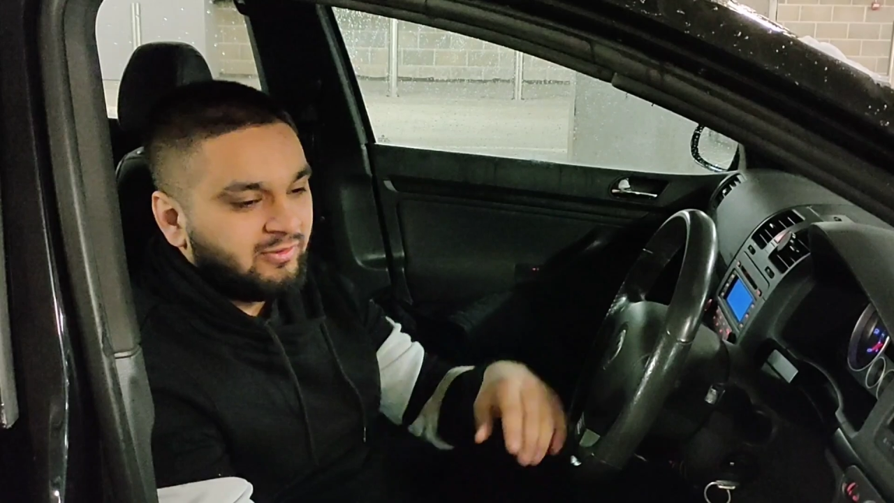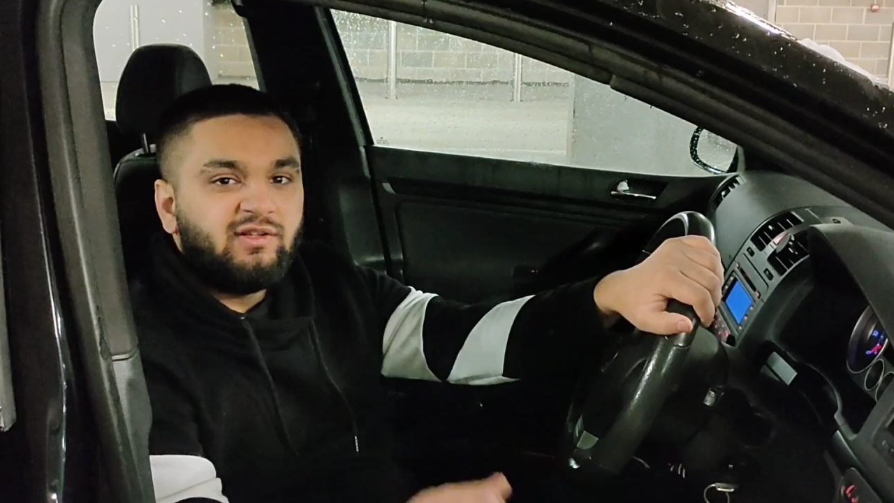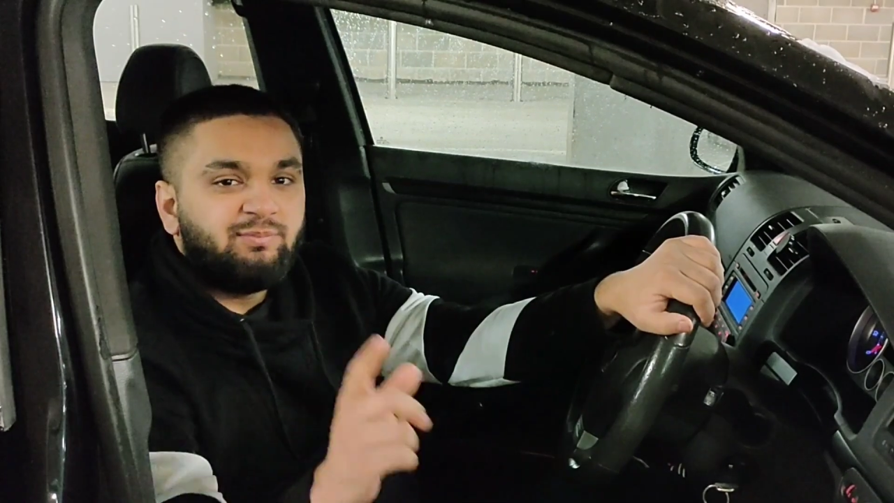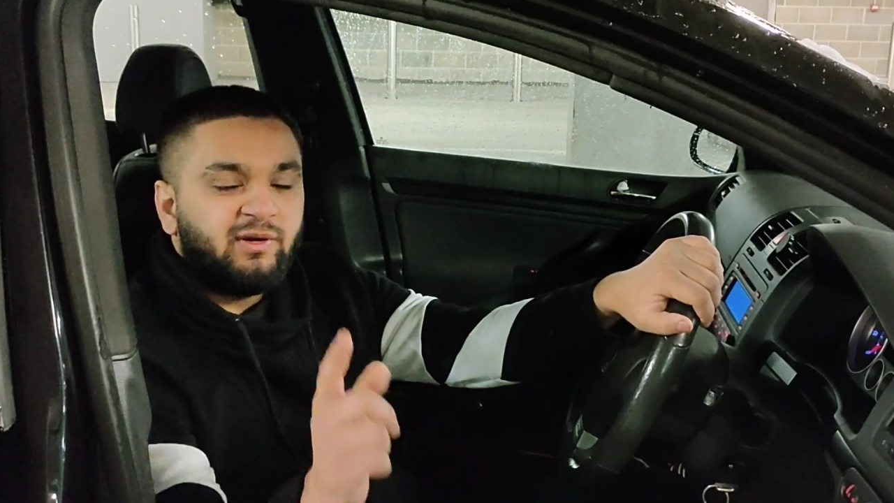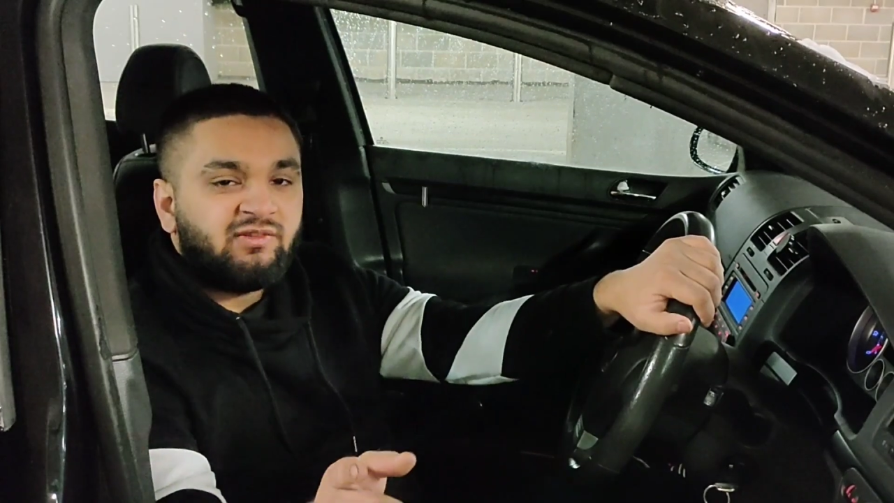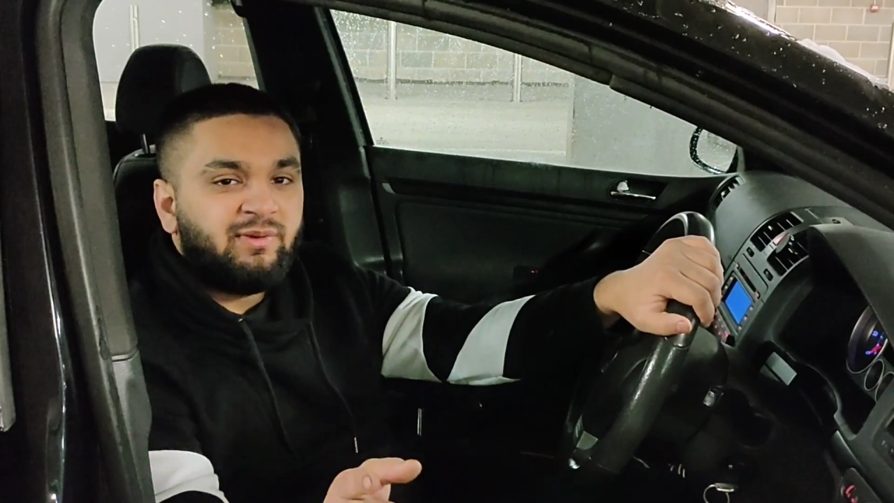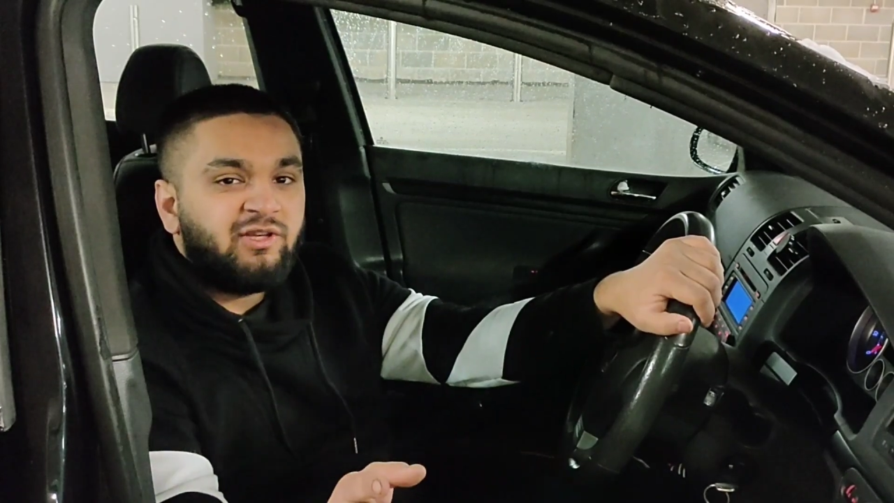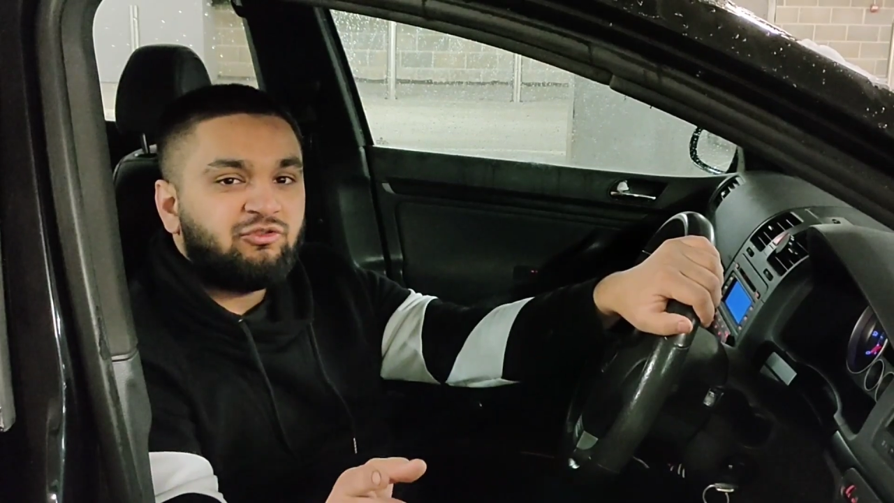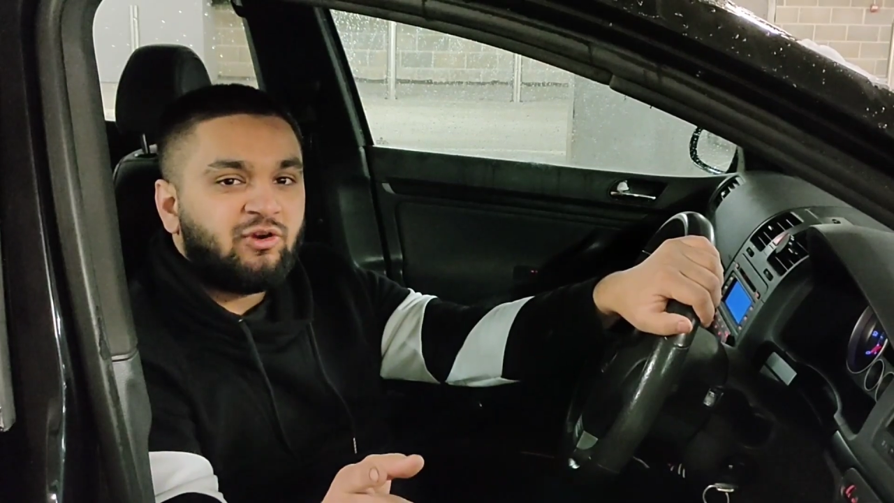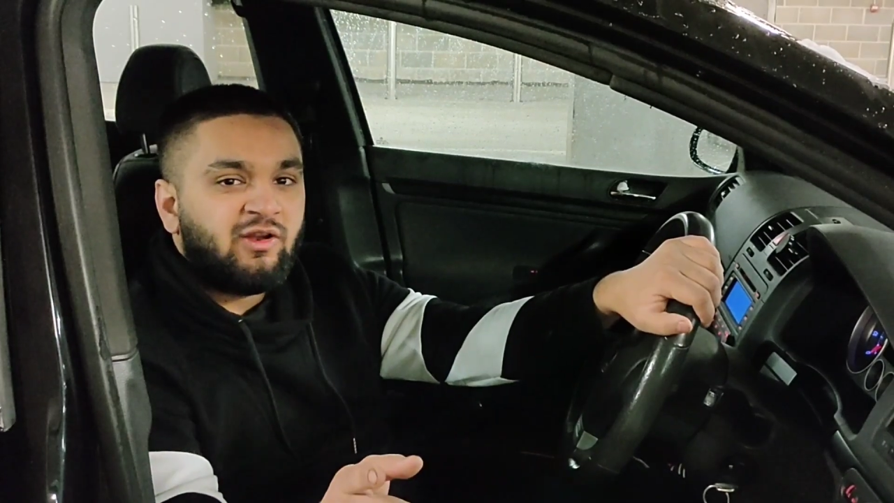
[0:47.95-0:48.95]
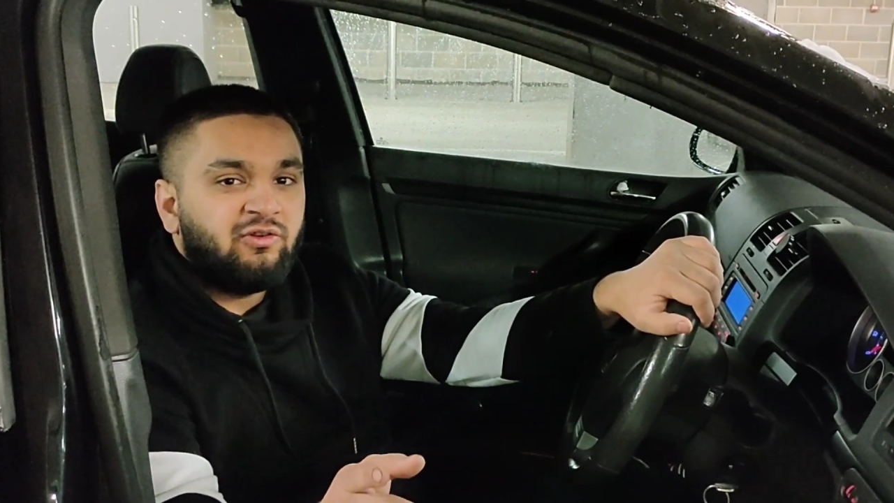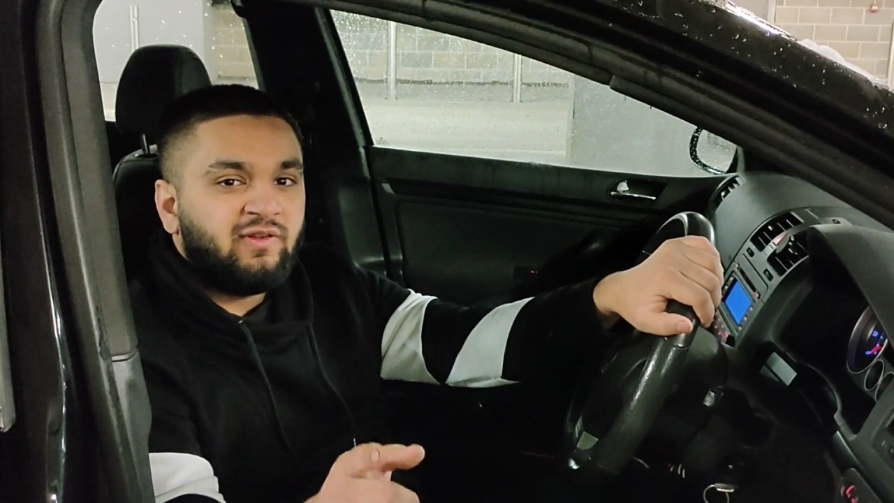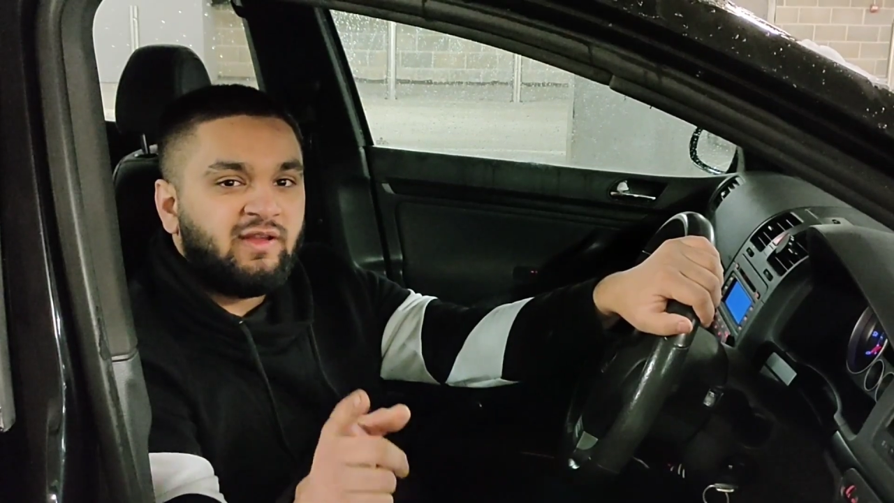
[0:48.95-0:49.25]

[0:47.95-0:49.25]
This brings me straight onto